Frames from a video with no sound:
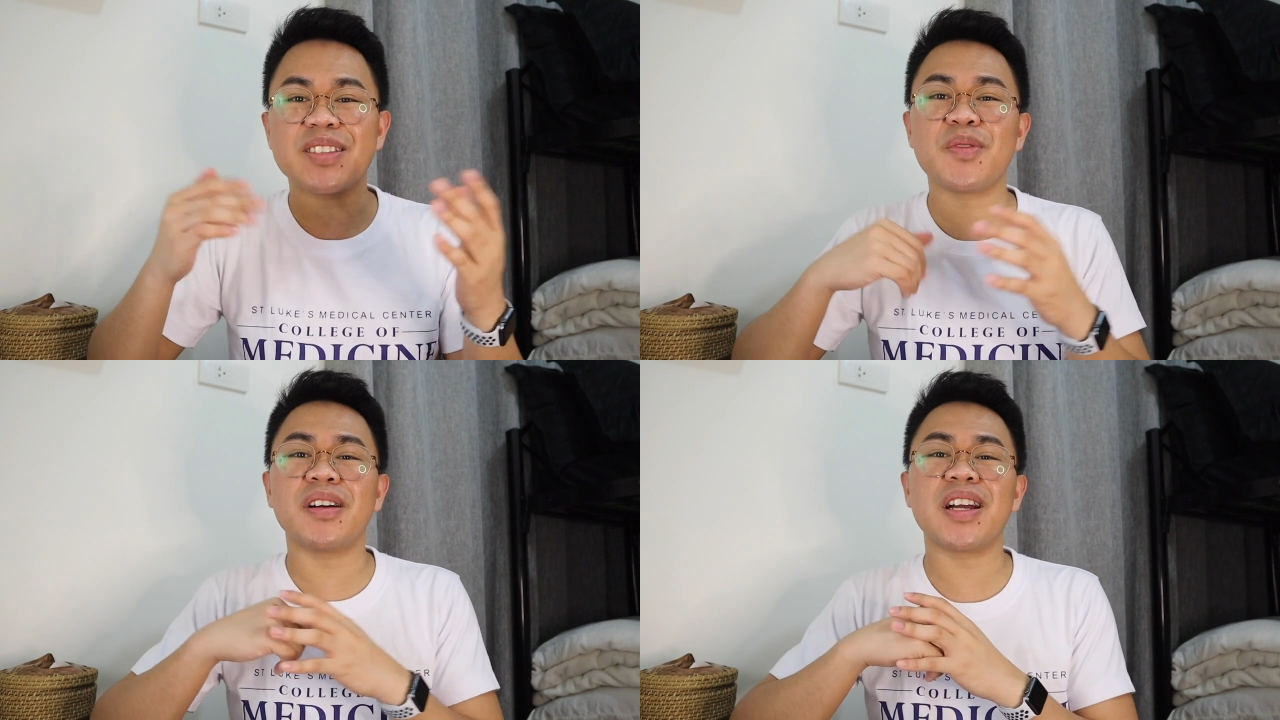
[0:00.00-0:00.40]

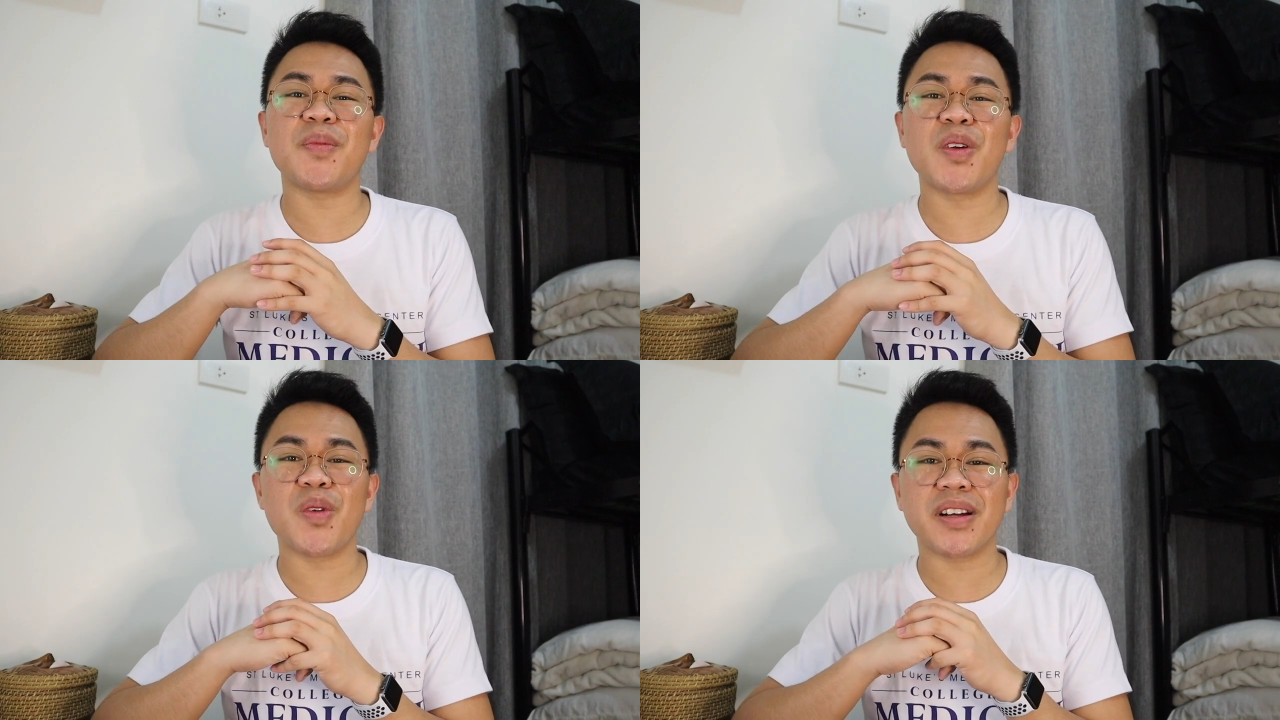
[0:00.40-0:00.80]

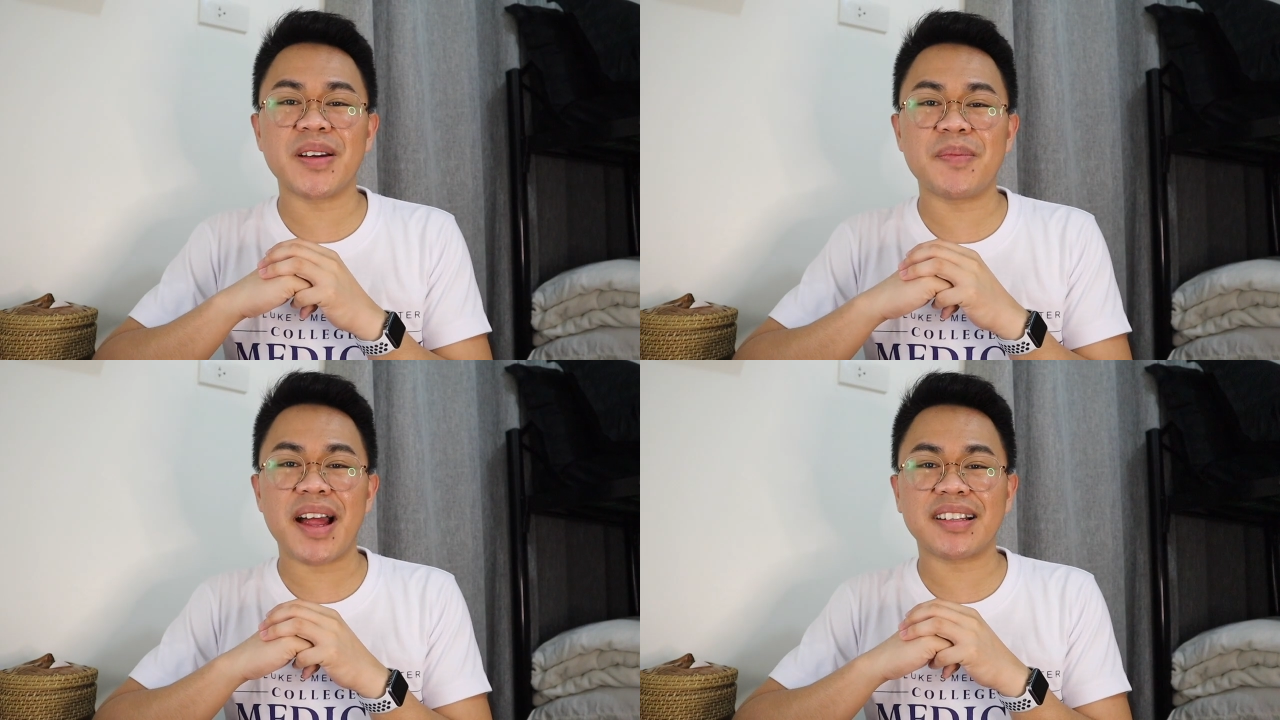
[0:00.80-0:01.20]
Welcome or
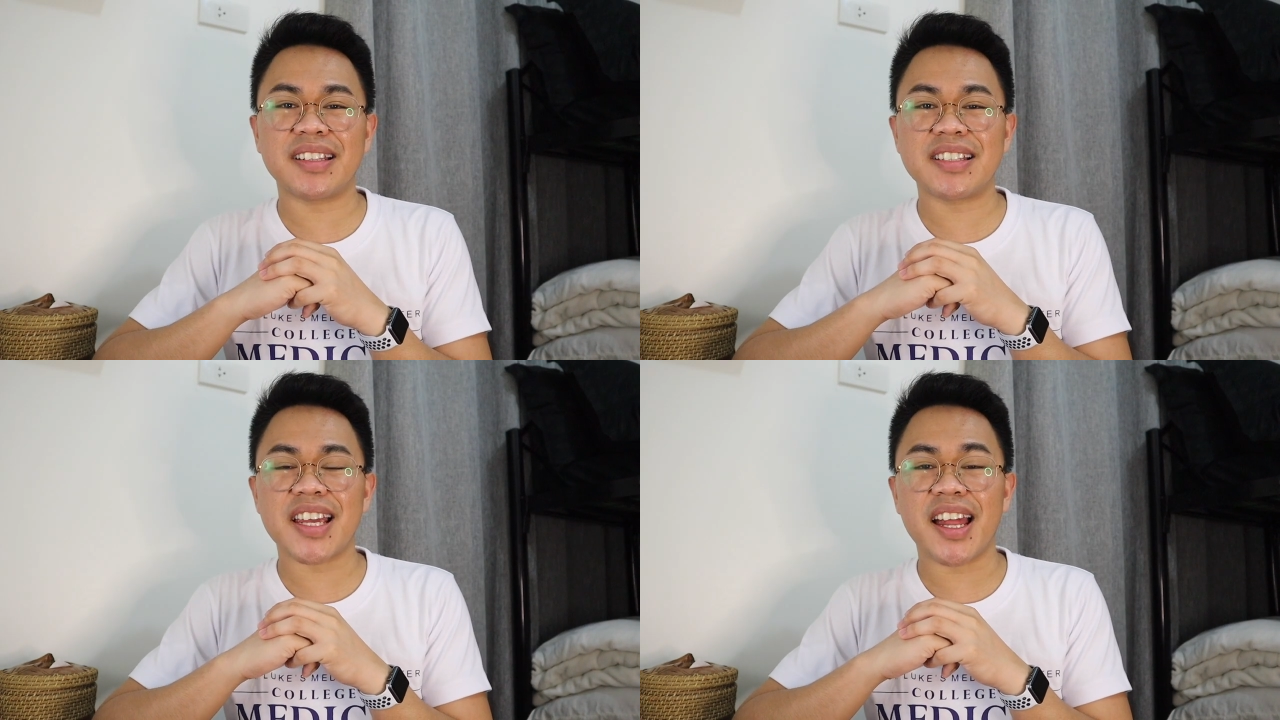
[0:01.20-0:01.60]
welcome back to
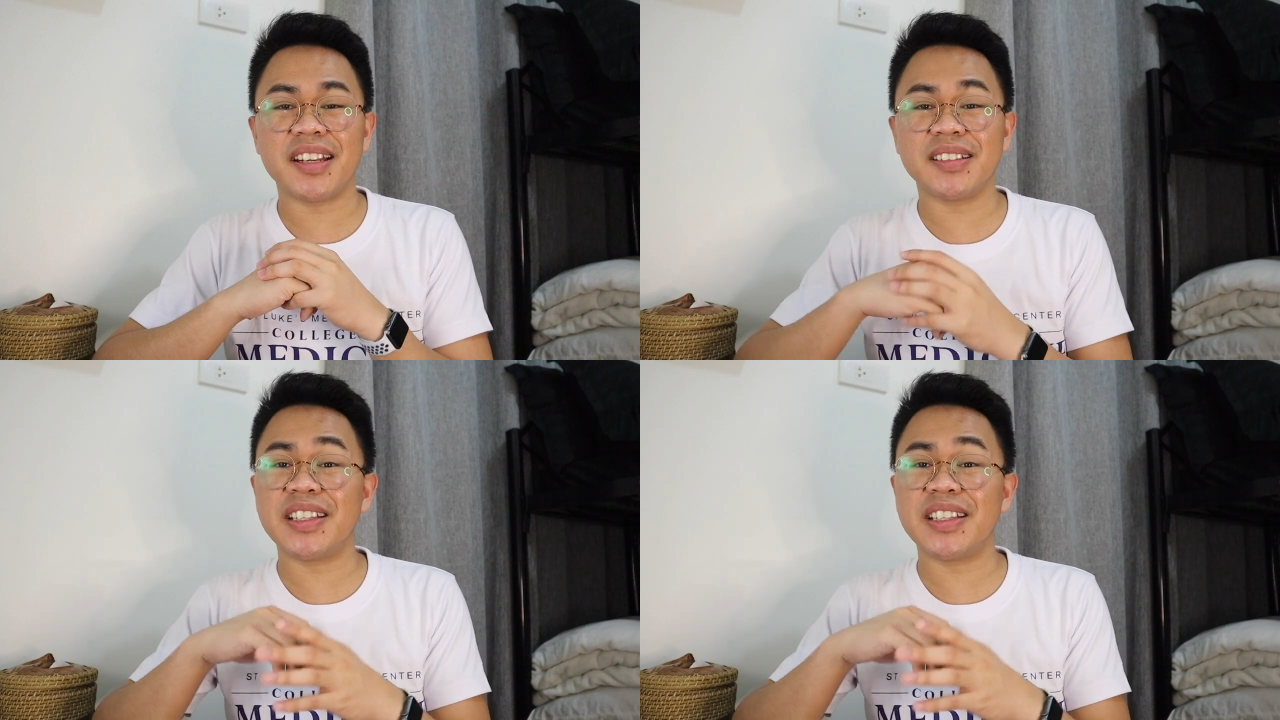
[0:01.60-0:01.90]
the channel.